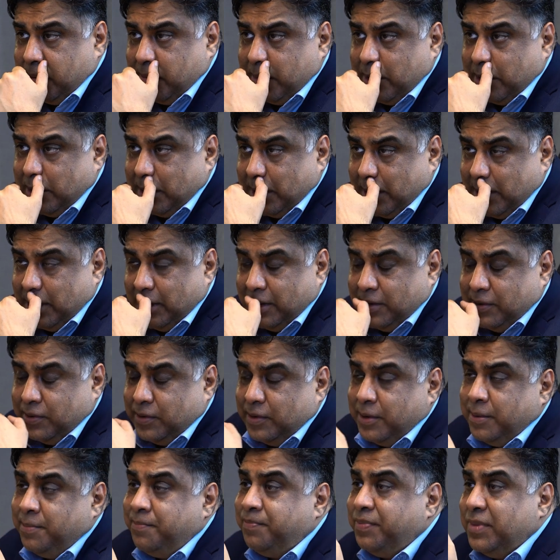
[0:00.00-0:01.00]
about earlier
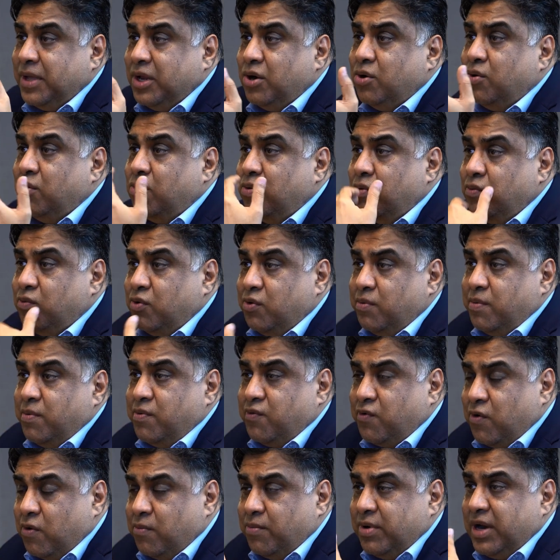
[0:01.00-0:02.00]
on, would be
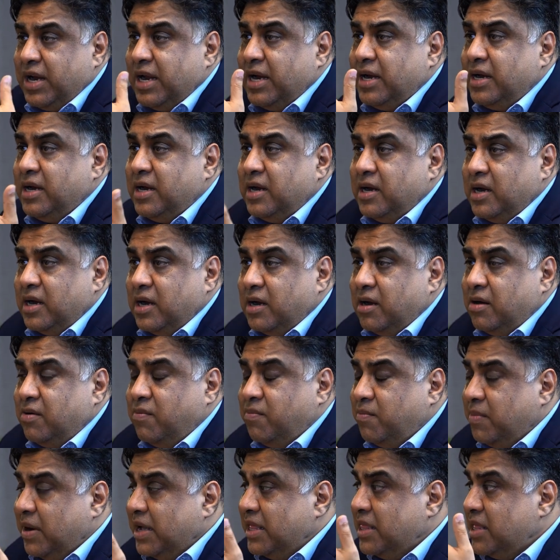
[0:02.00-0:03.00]
formulated,
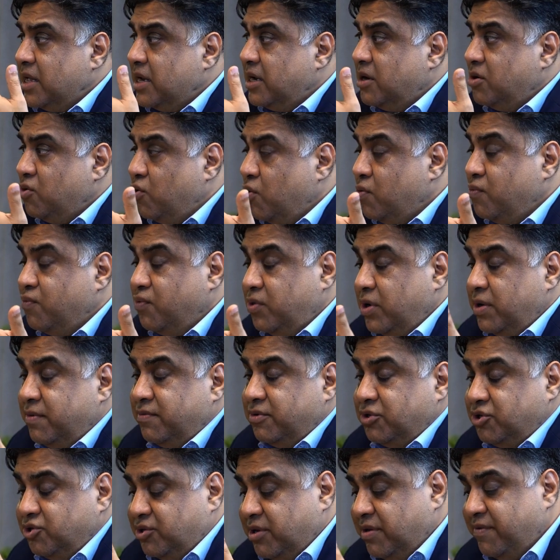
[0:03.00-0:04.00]
and by then, hopefully,
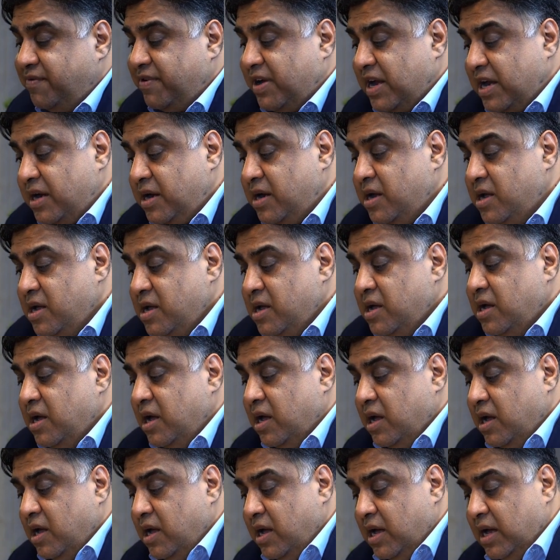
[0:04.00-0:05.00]
we should have had
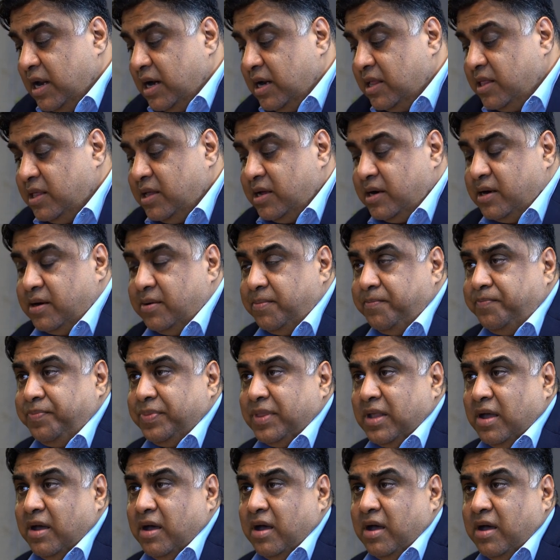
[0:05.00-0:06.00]
another
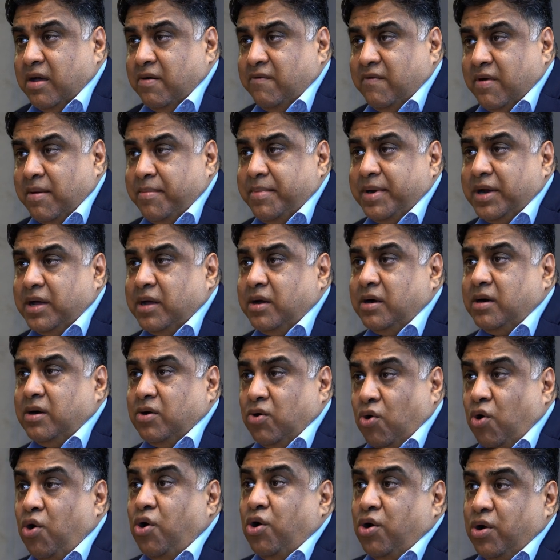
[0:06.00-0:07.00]

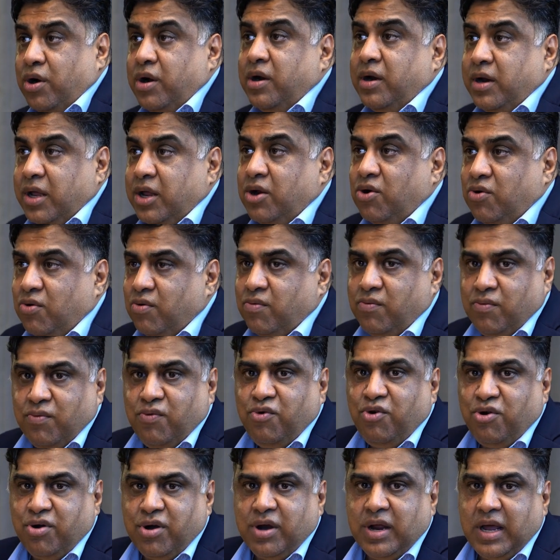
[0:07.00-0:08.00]
webinar on,
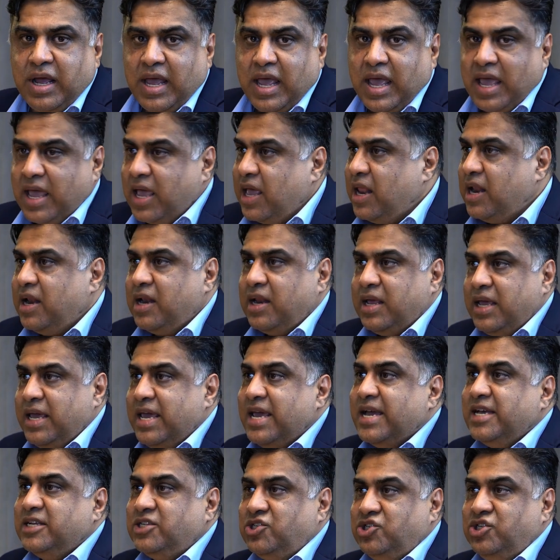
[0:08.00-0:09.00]
what an
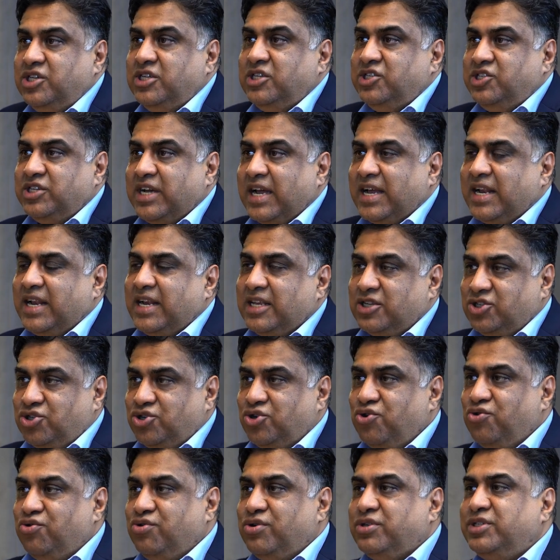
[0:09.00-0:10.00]
ESG
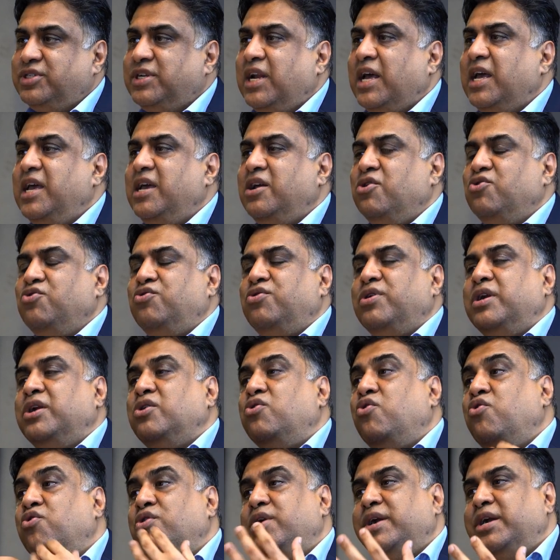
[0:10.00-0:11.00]
checklist looks like, or an
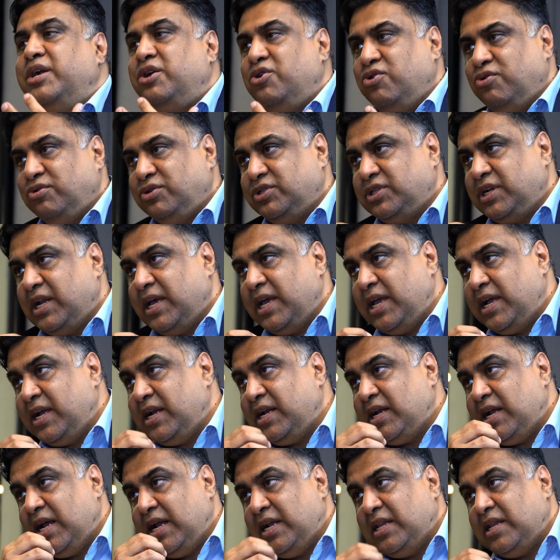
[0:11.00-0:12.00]
audit looks like,
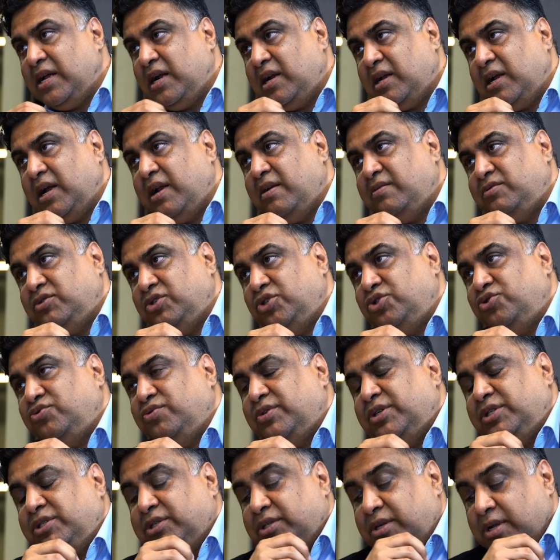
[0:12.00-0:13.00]
and that kind of
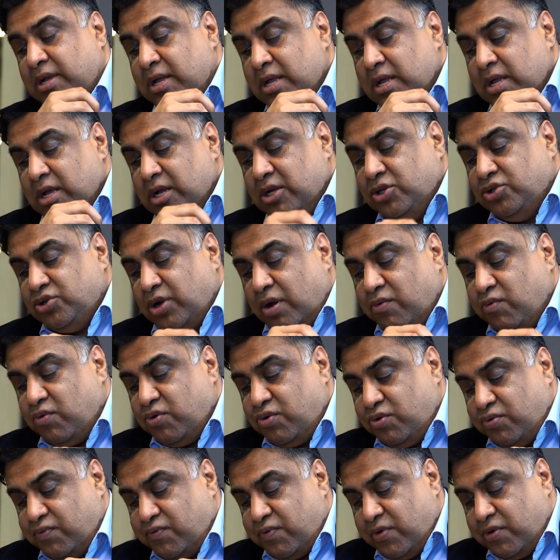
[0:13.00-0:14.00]
situation. So I
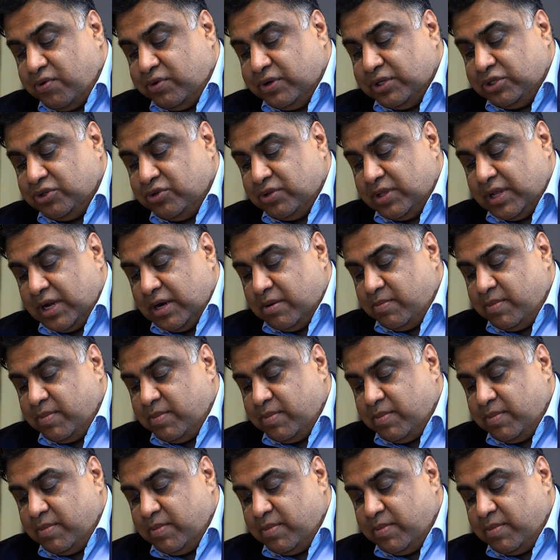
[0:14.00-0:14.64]
want to focus on that.